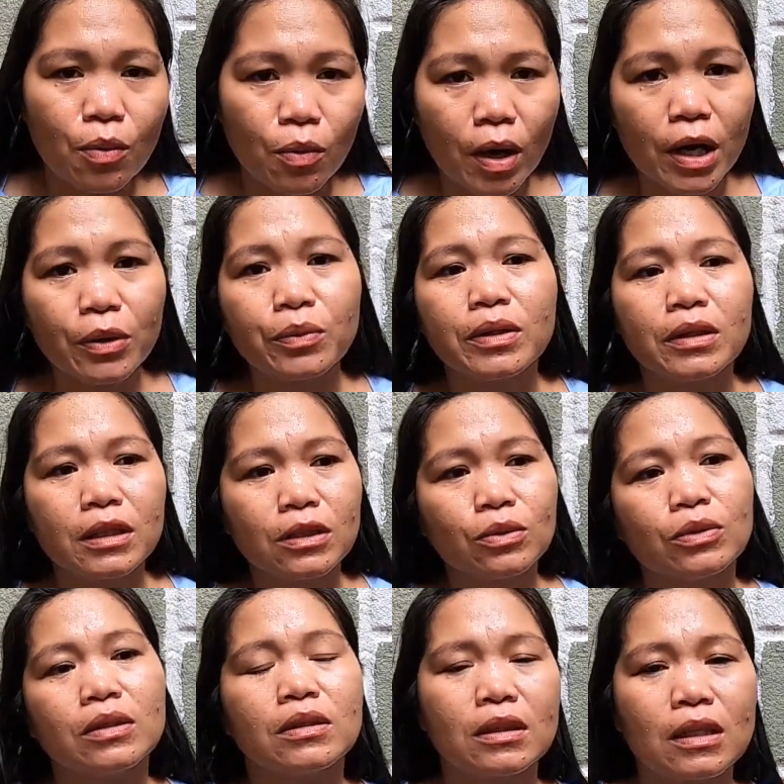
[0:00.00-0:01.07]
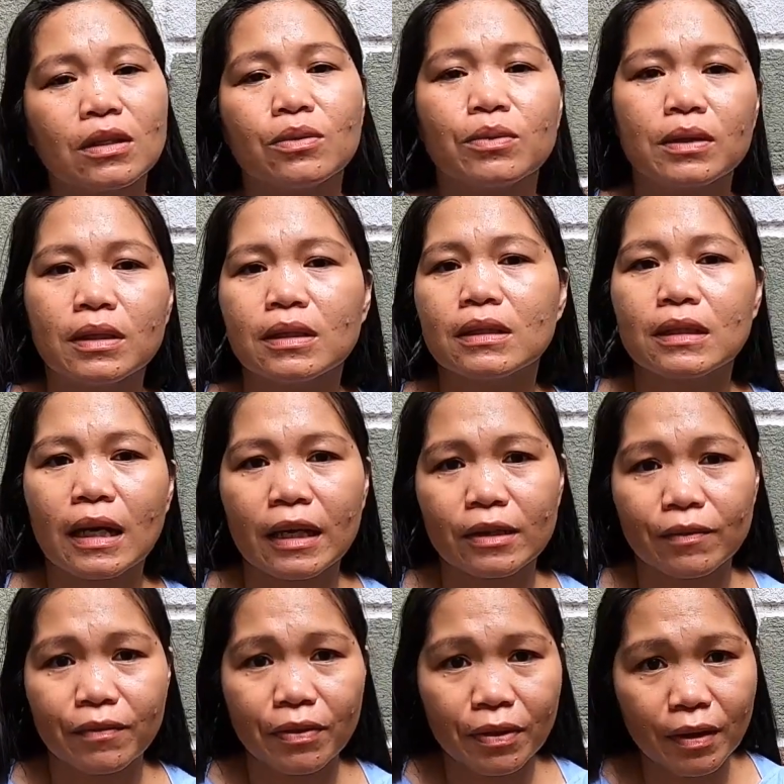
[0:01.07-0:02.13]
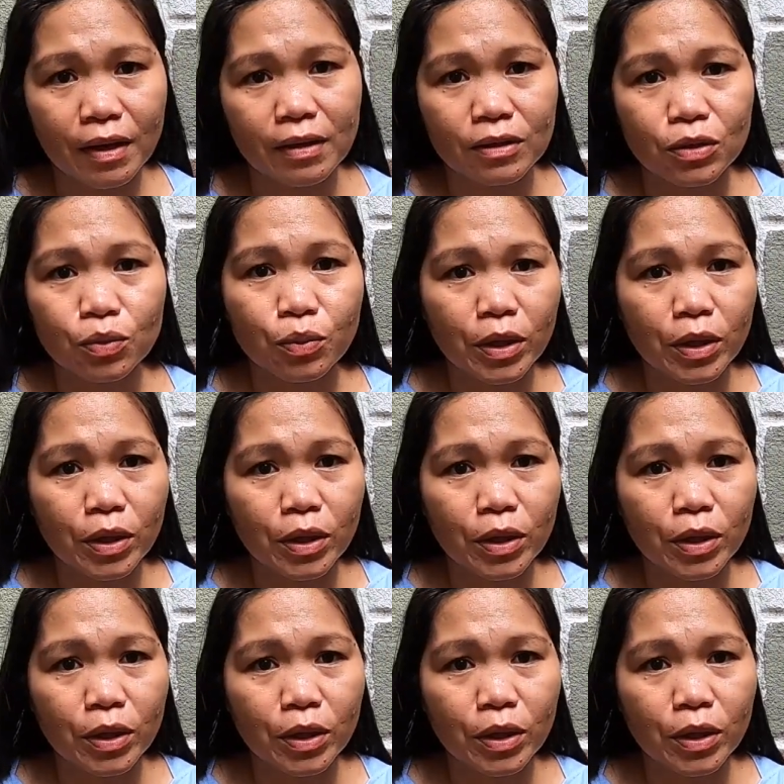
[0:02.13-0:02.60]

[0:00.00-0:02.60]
why we need to stick with this kind of things,